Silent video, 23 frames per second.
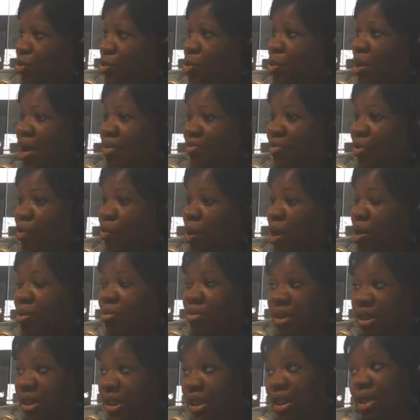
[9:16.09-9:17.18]
You have a welcome
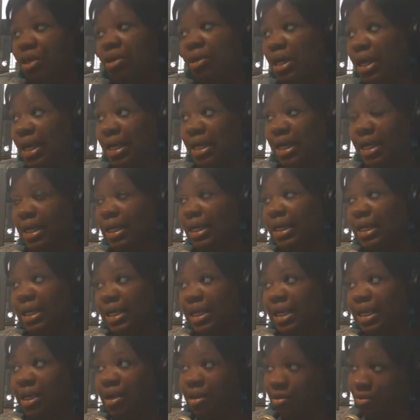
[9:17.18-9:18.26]
seat here at
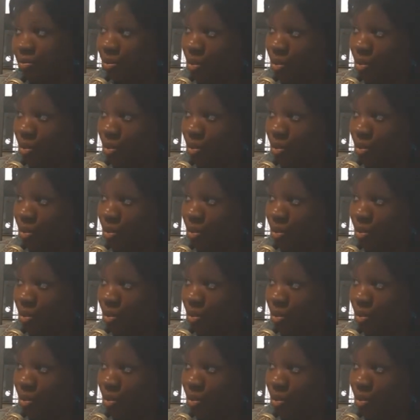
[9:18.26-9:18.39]
any